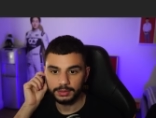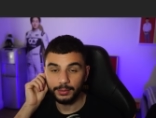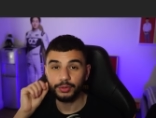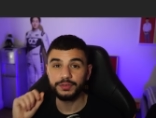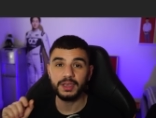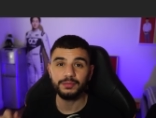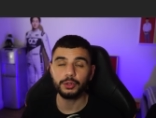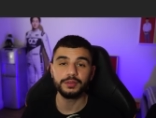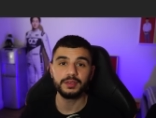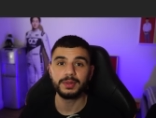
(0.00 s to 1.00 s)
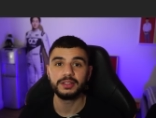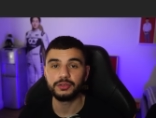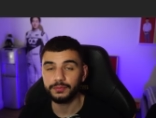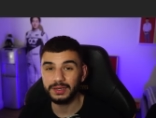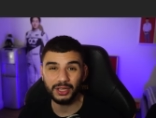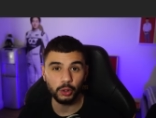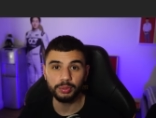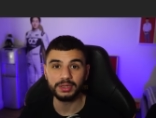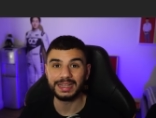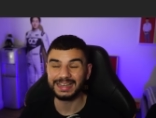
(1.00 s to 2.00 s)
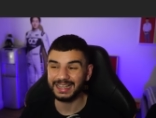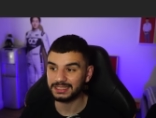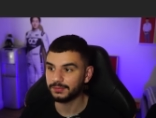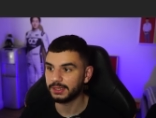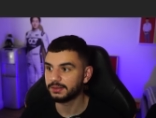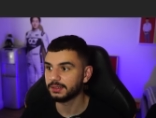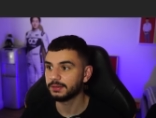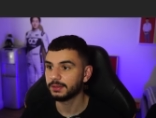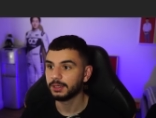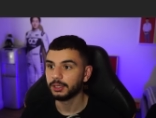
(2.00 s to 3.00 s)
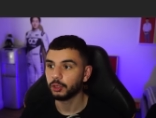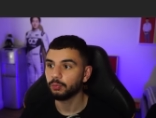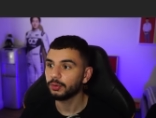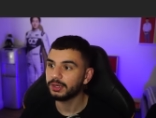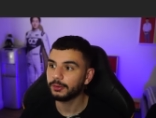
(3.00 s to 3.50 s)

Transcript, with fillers: And once you have Content Manager fully open and activated, you're probably not